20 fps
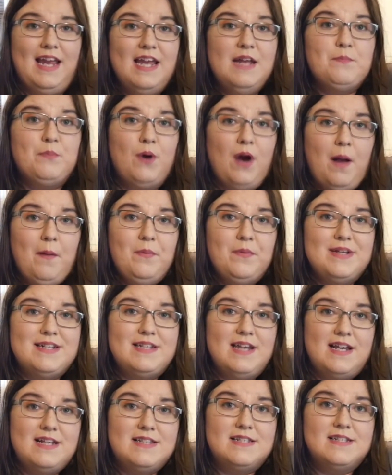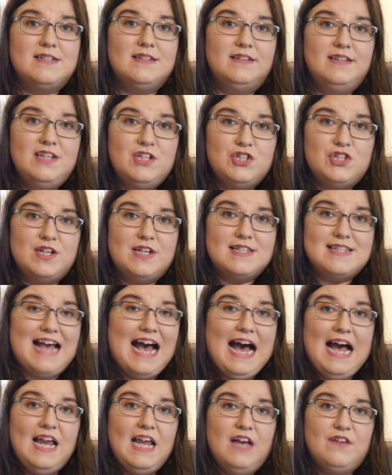It probably tasted delicious.
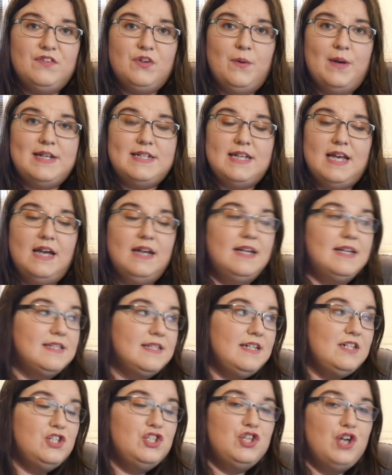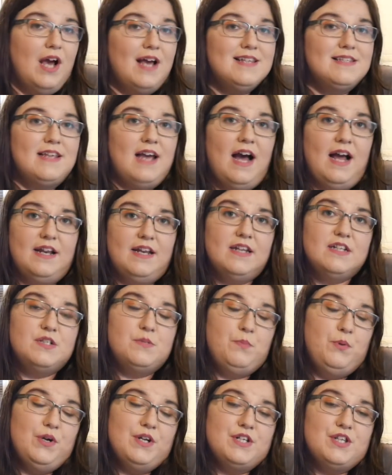I have no idea because it just got into,
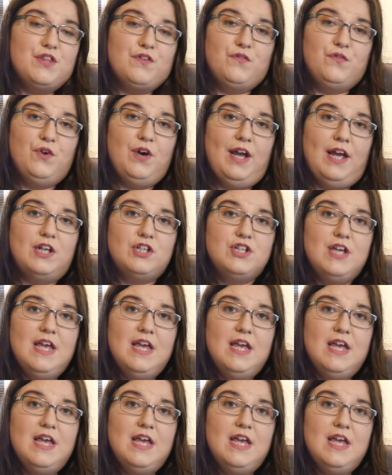put into the fridge.